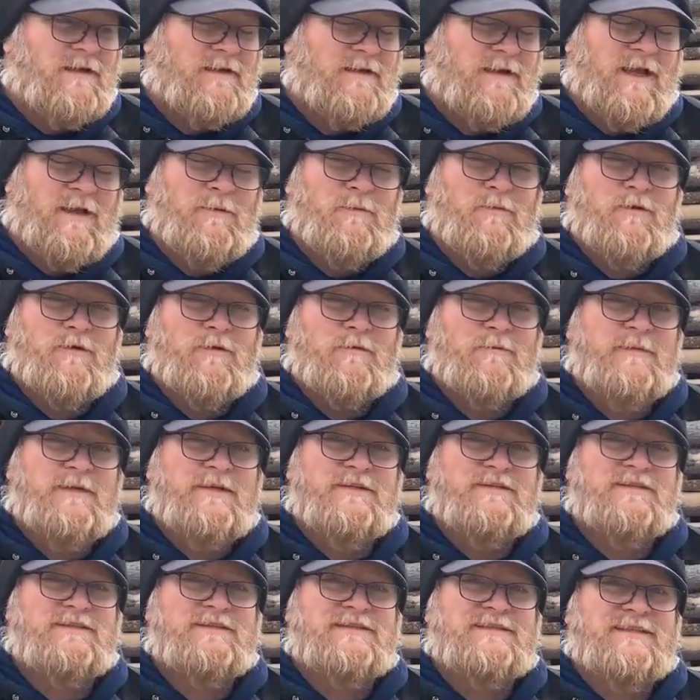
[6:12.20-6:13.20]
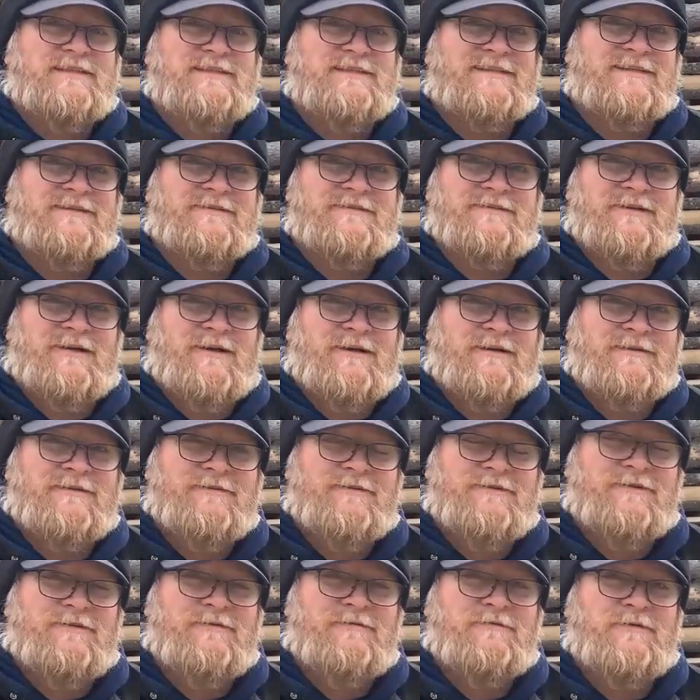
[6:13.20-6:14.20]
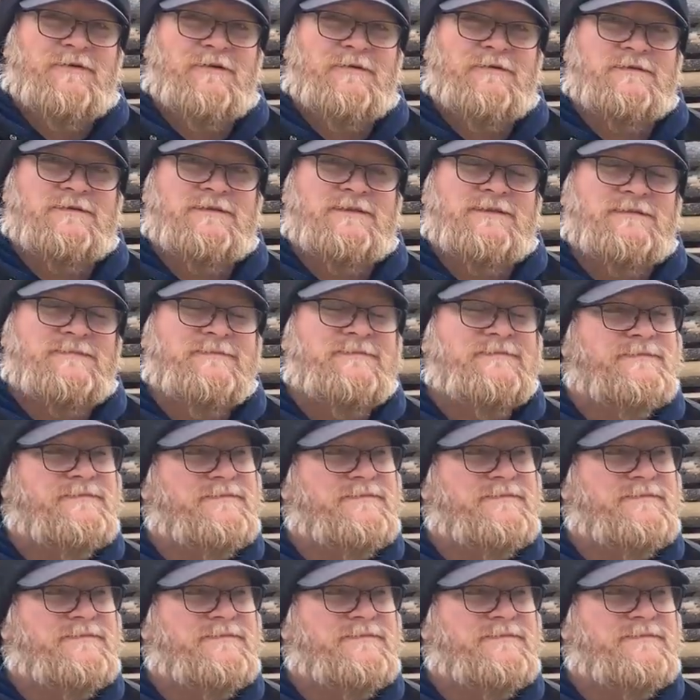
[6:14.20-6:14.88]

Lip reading: lot more of me just sitting here talking to you folks.